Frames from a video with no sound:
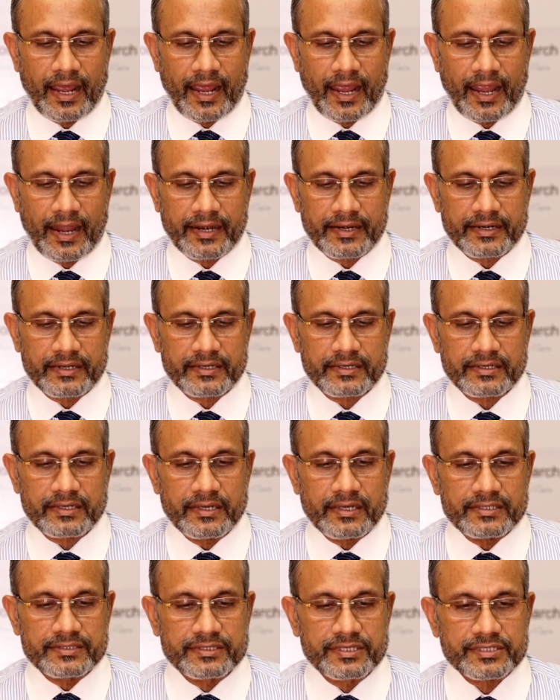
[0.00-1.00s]
And
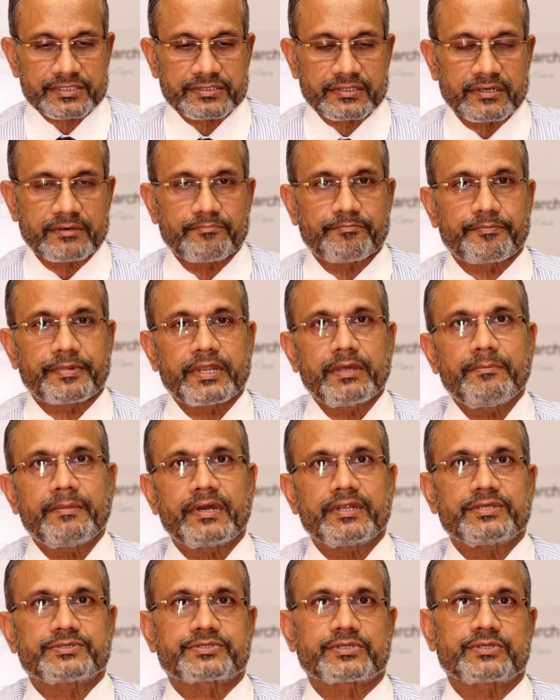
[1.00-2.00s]
this
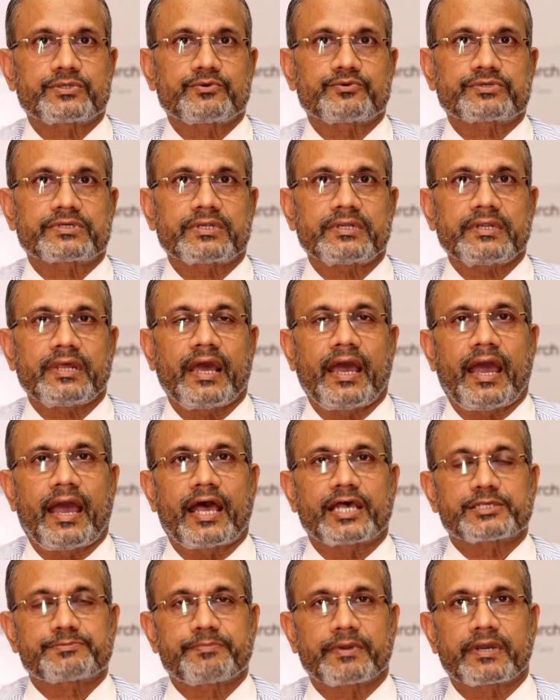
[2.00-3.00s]
premier institution
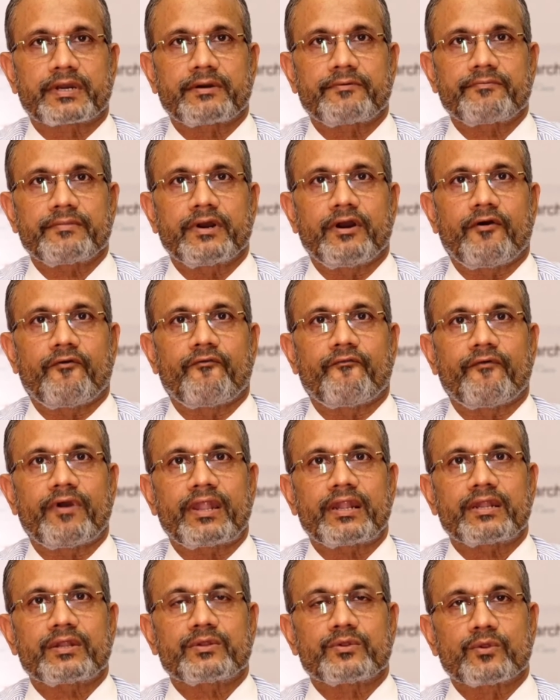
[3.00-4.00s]
has become a
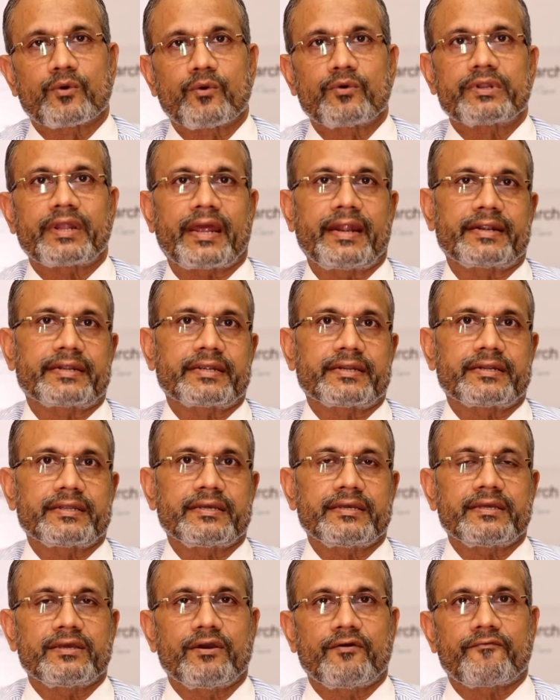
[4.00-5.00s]
well-known
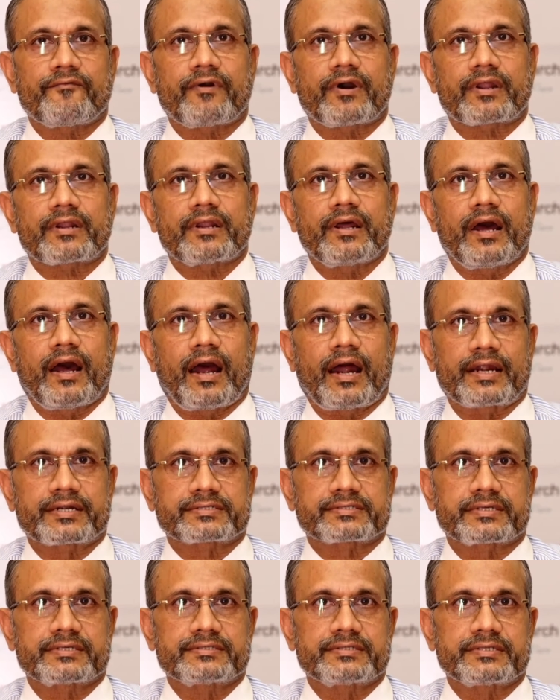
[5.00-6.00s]
entity for heart
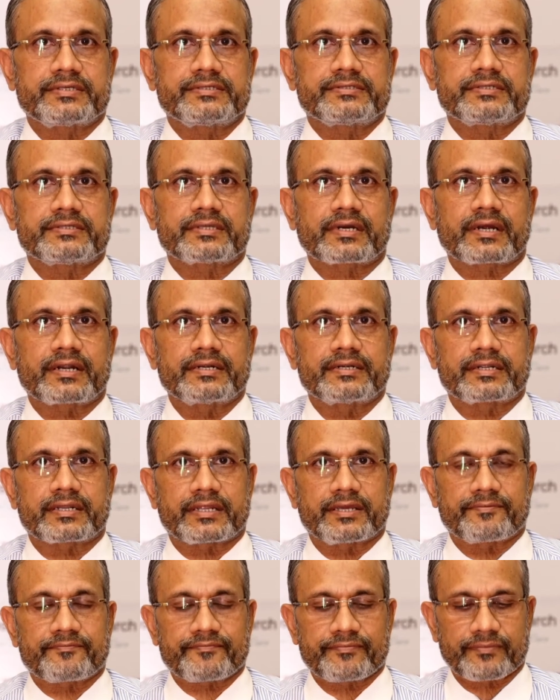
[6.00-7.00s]
surgeries in the
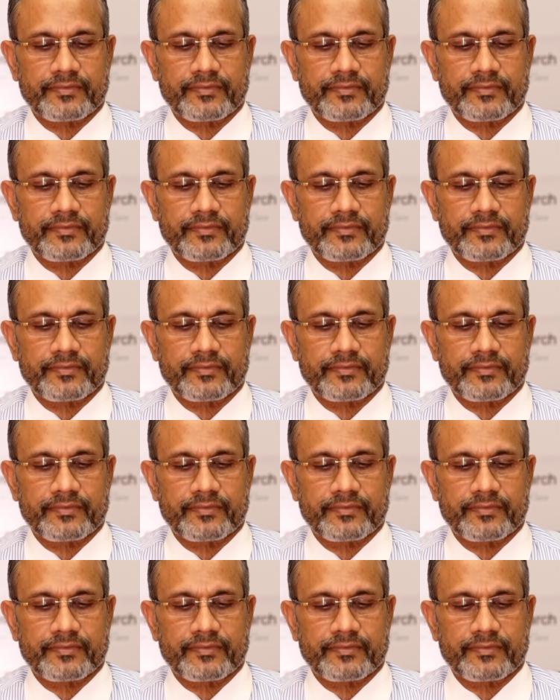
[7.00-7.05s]
country.